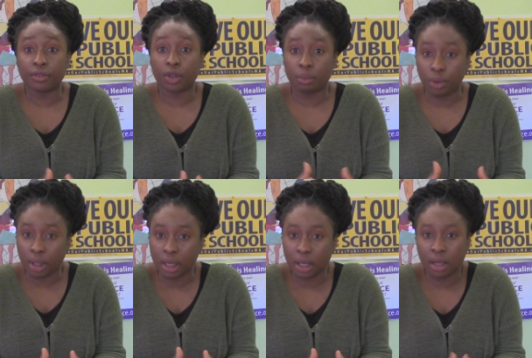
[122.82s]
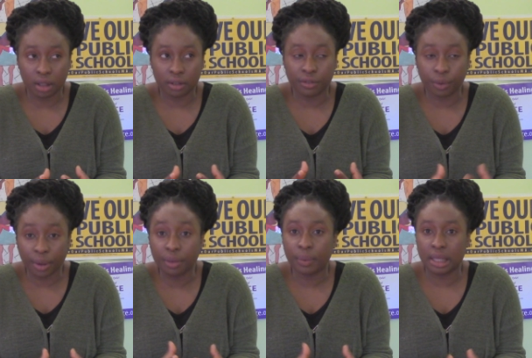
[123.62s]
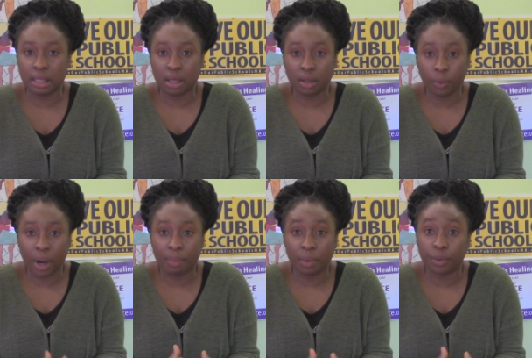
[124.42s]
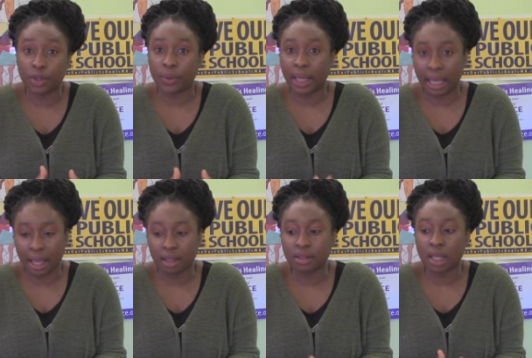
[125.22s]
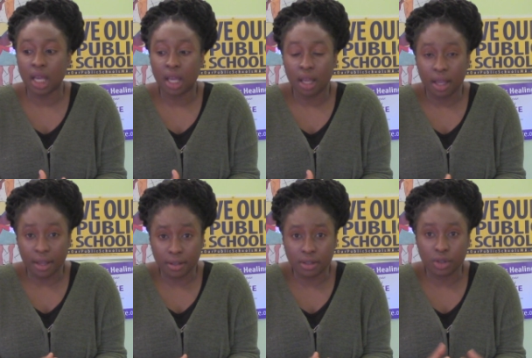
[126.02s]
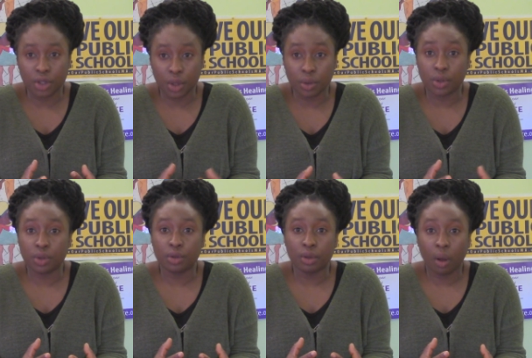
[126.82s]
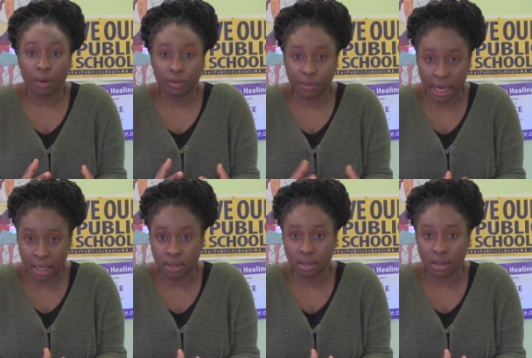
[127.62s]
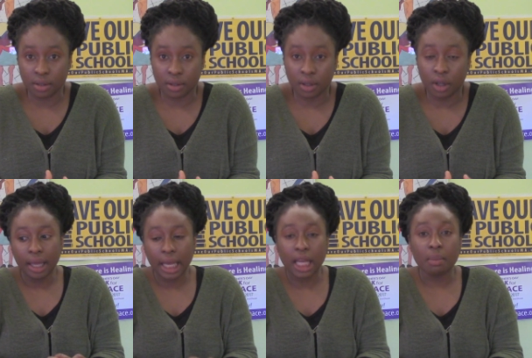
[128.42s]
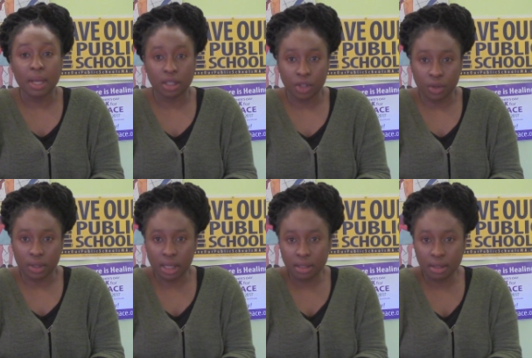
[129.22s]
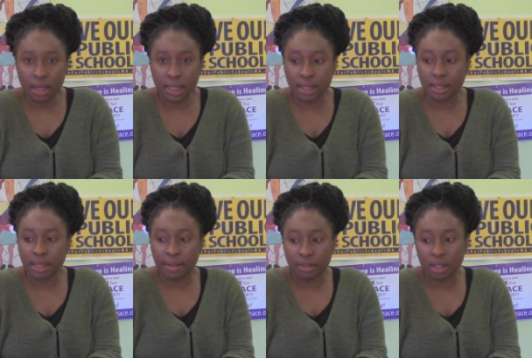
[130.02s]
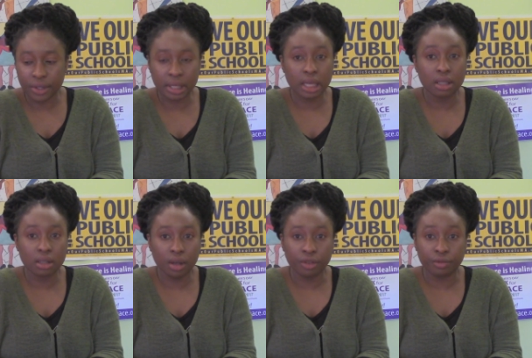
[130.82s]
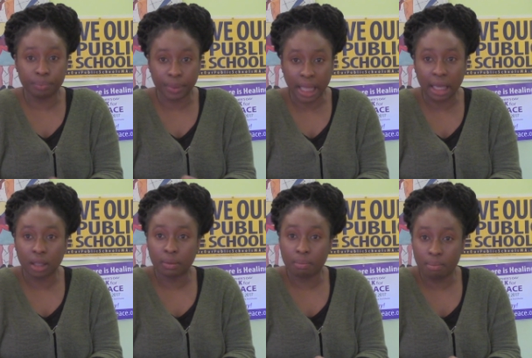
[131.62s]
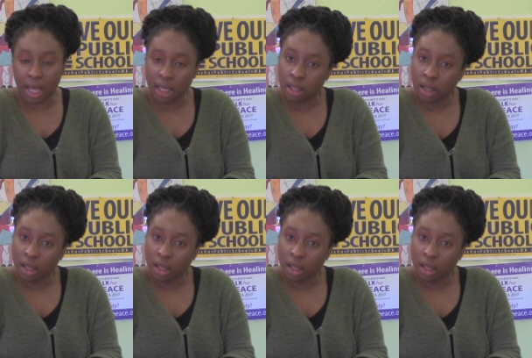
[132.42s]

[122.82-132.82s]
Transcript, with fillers: of community. The fourth reason why people join gangs is due to finances. In Massachusetts, 7% of black men